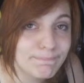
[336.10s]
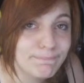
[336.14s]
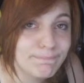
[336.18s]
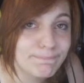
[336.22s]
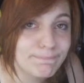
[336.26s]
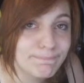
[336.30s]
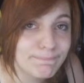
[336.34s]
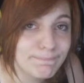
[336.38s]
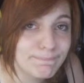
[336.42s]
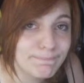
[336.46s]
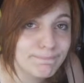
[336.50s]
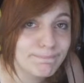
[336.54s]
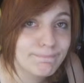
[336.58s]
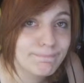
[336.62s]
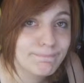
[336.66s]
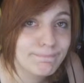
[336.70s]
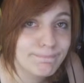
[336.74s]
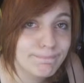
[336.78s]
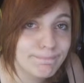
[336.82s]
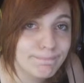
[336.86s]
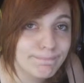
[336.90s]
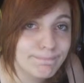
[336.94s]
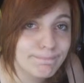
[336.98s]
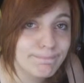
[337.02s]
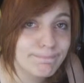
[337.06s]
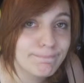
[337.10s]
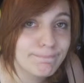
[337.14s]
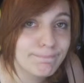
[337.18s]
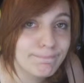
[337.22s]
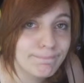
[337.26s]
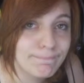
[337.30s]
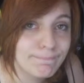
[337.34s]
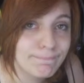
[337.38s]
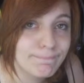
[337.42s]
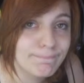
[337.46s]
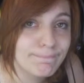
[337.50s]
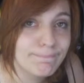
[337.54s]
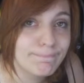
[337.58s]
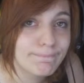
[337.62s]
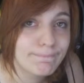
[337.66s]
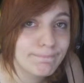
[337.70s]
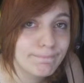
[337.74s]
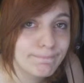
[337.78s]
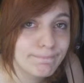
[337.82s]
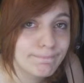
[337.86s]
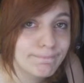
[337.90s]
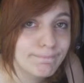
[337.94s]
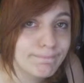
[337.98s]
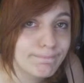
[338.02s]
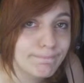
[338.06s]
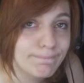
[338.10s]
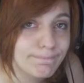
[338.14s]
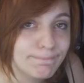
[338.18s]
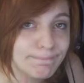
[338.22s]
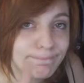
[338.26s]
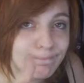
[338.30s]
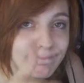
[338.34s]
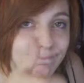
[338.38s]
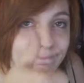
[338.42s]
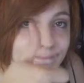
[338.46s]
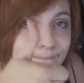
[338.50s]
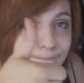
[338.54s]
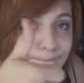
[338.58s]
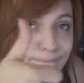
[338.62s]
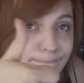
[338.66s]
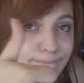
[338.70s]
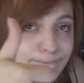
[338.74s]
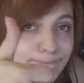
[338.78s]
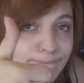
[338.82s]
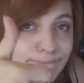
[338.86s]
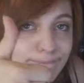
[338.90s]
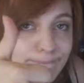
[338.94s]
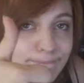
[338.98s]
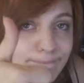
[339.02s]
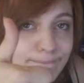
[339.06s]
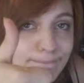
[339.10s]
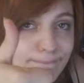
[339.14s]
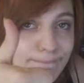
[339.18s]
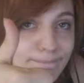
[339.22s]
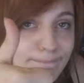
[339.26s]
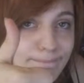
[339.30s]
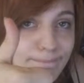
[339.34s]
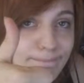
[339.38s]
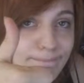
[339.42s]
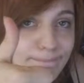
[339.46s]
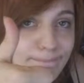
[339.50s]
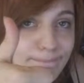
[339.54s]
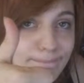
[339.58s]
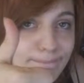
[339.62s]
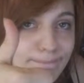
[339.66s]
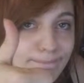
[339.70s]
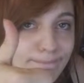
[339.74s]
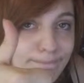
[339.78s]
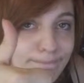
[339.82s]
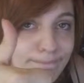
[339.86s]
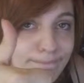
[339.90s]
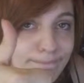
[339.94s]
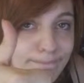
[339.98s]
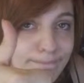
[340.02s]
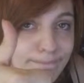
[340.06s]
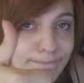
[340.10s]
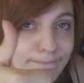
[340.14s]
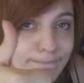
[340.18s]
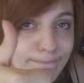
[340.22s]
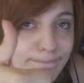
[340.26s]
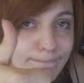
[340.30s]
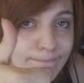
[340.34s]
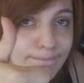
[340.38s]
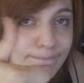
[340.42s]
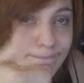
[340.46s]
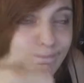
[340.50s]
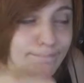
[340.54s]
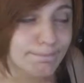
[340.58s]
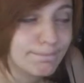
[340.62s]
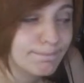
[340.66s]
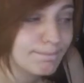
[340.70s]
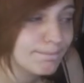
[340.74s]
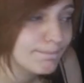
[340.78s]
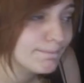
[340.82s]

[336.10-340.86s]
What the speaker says: [no speech]